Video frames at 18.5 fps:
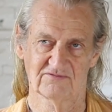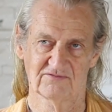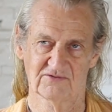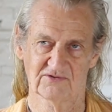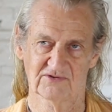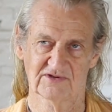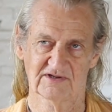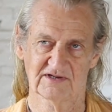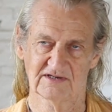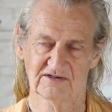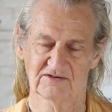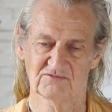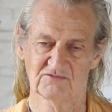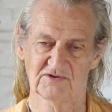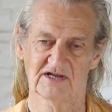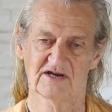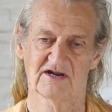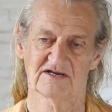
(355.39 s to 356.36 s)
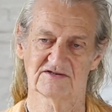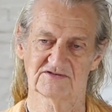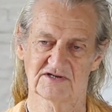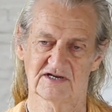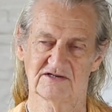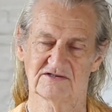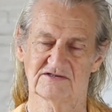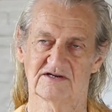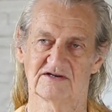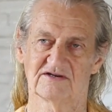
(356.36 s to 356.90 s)
for the
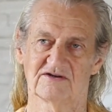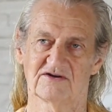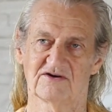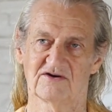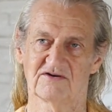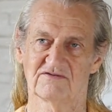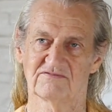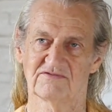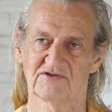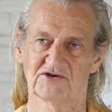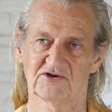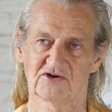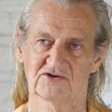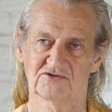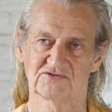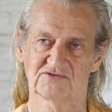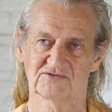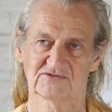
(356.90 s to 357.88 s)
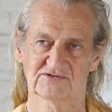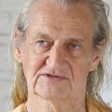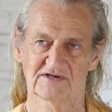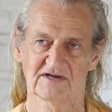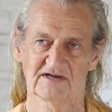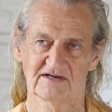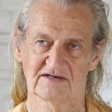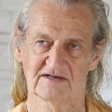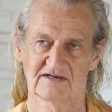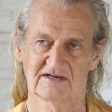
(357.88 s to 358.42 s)
realization of the non-dual
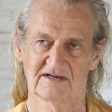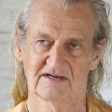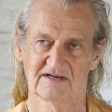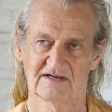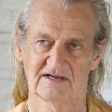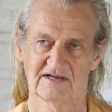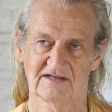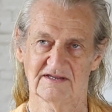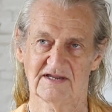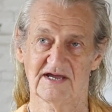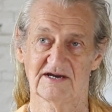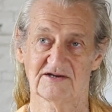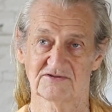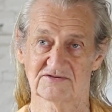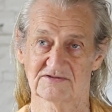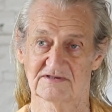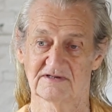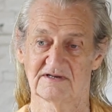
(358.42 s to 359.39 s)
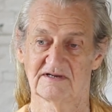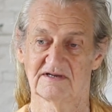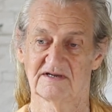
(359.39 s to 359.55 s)
state. And that is